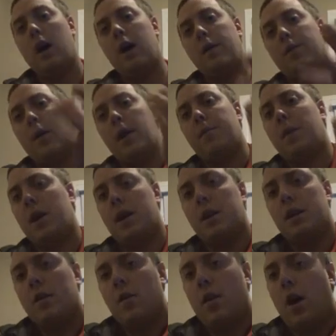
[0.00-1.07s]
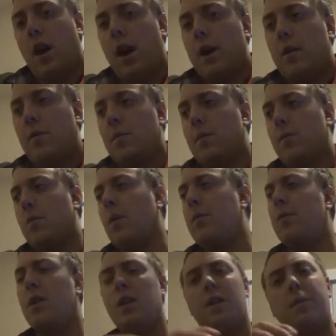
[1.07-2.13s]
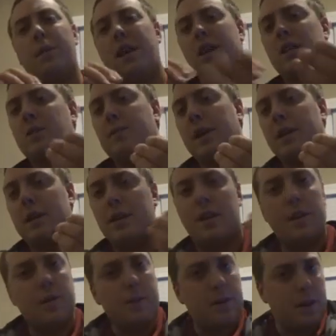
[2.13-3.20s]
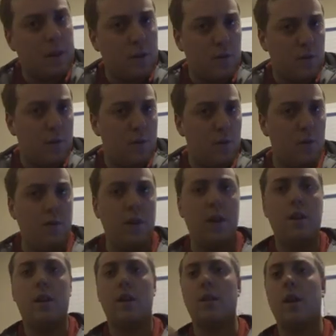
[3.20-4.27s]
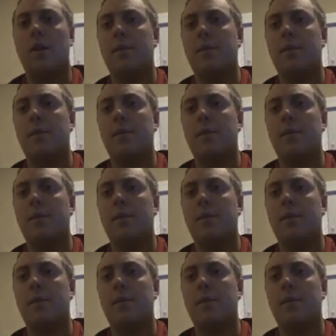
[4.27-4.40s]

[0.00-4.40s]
In my mind, I'm going to be expecting different things from the movie than